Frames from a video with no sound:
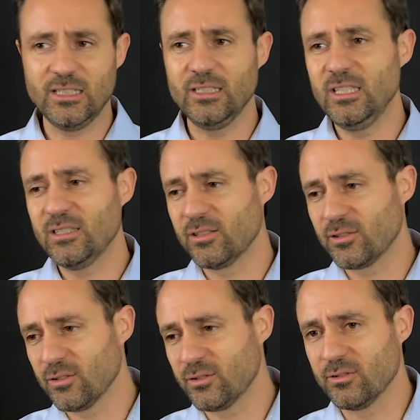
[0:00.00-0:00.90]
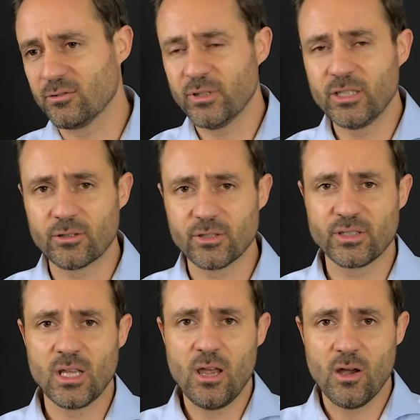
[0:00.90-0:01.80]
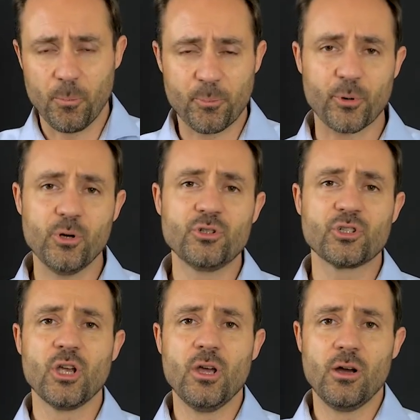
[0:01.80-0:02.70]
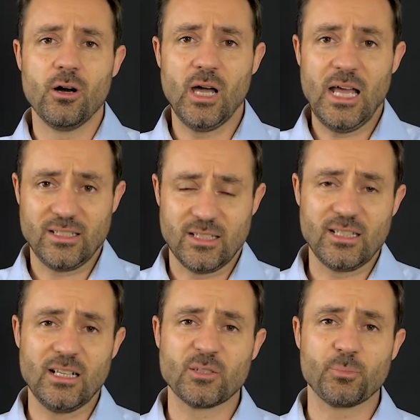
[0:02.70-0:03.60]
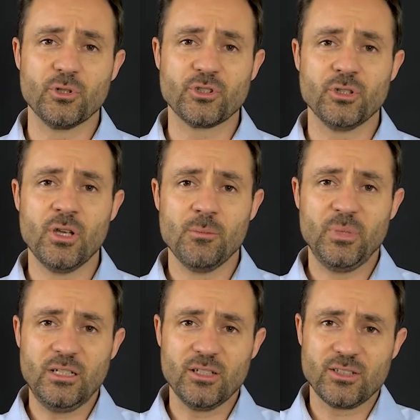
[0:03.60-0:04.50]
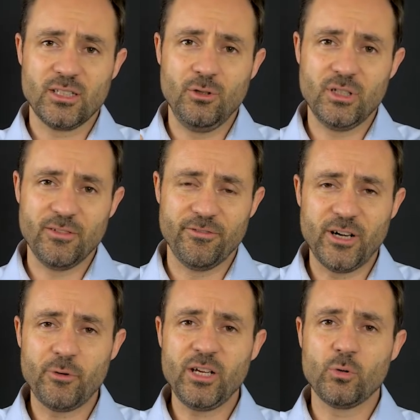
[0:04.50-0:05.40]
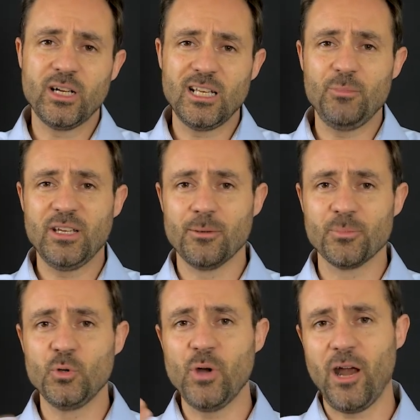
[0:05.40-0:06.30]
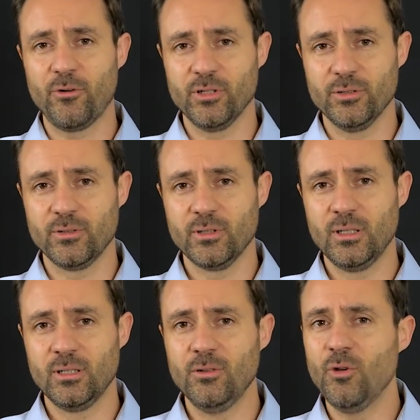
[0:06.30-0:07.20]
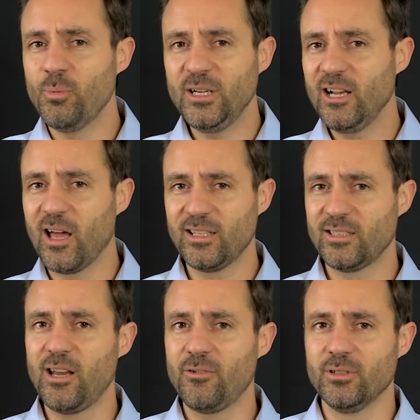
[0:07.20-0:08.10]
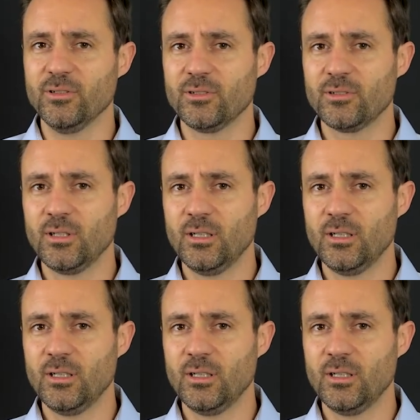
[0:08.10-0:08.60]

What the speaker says: It needs a certain rigorous approach as a salesperson because you can very quickly become too arrogant. Nobody likes arrogance.